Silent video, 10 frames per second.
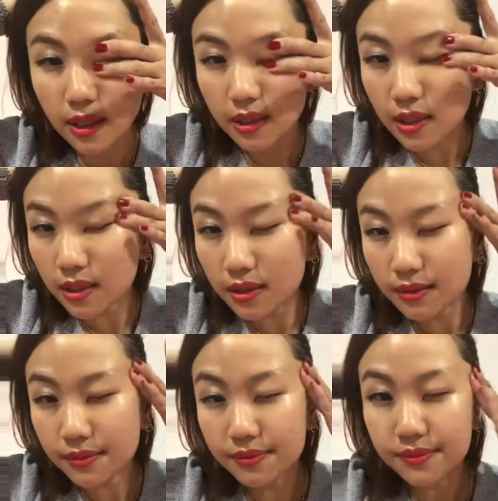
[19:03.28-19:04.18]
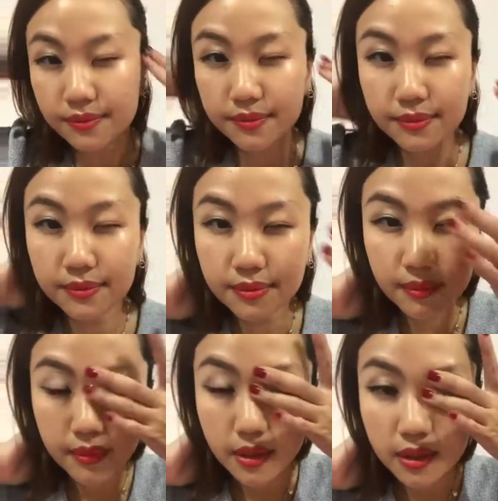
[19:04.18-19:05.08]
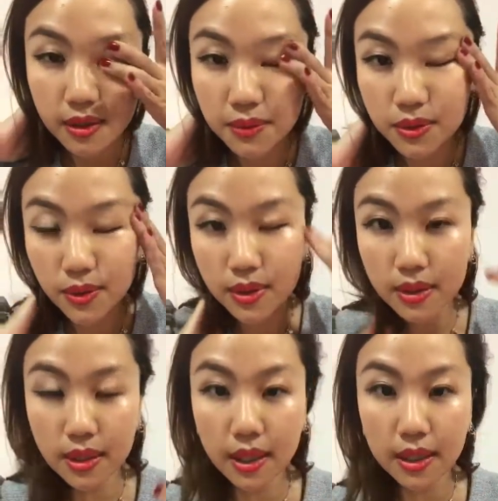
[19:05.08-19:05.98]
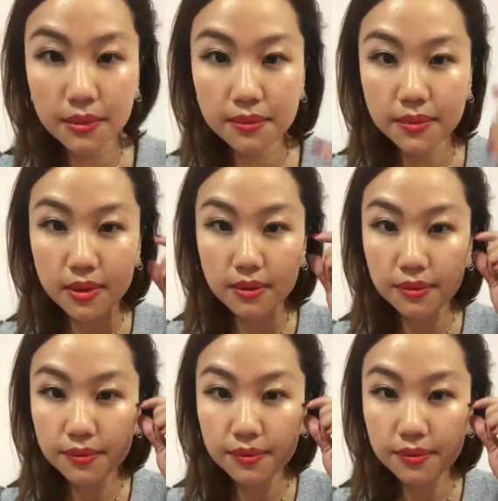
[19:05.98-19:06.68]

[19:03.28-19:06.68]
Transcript: like that. About 20 times.